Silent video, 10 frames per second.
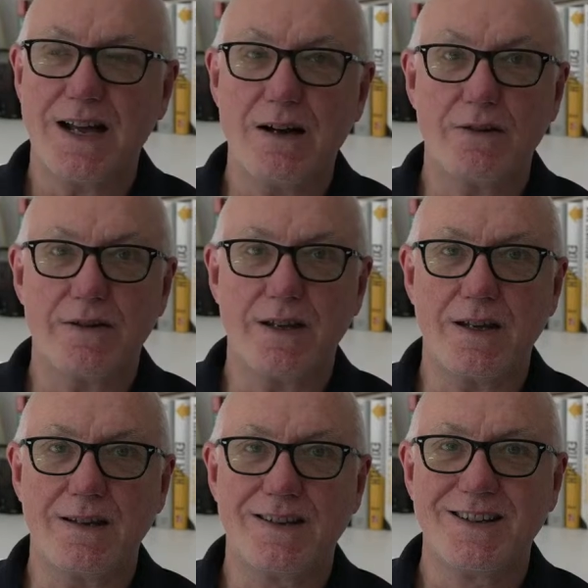out
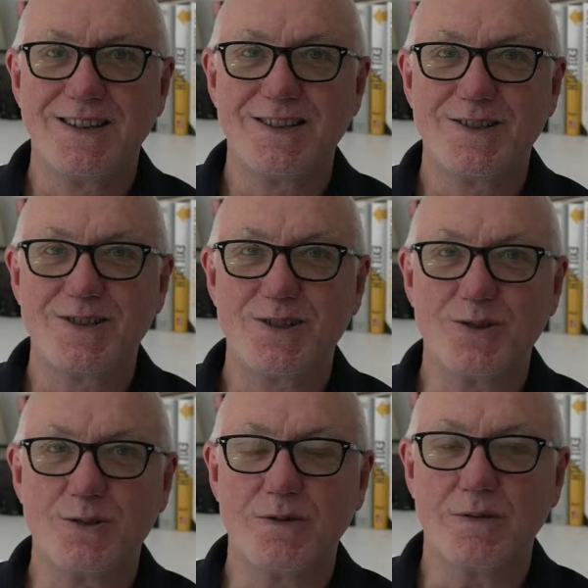there
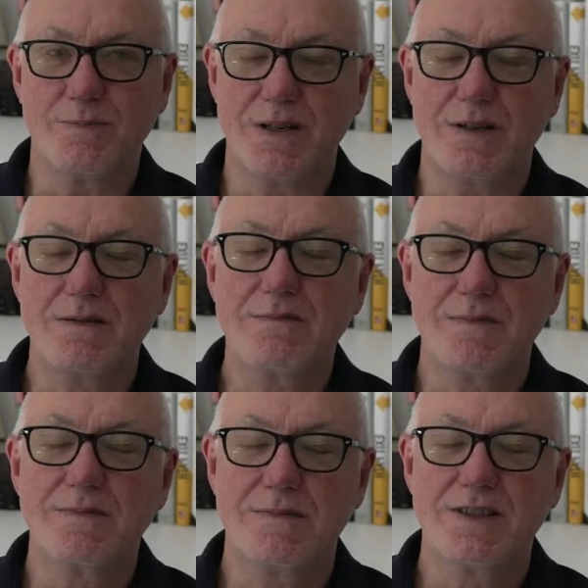to be
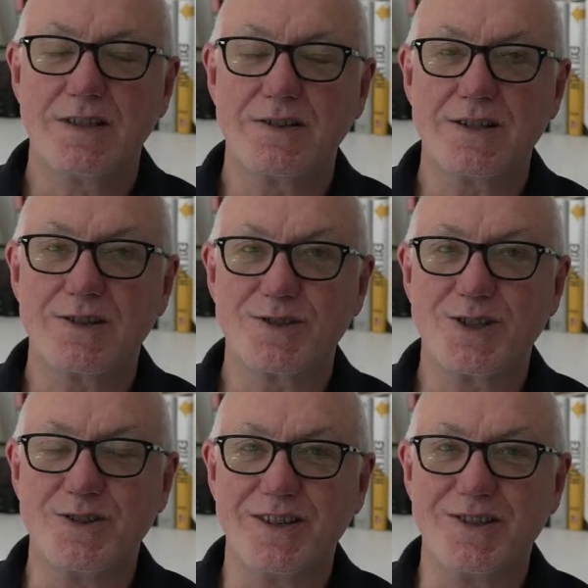seriously
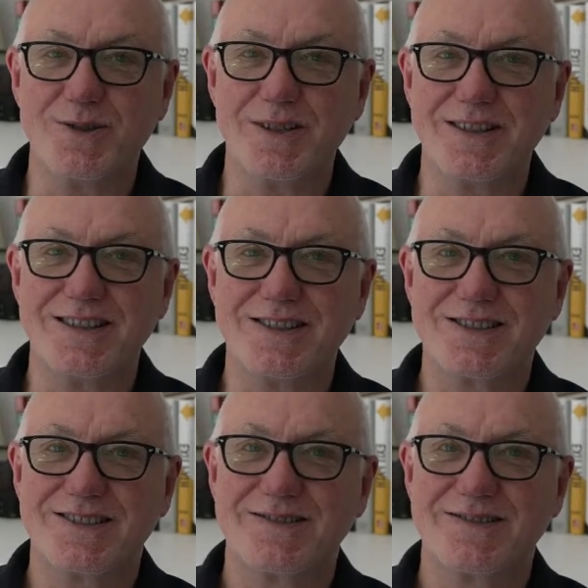considering doing this.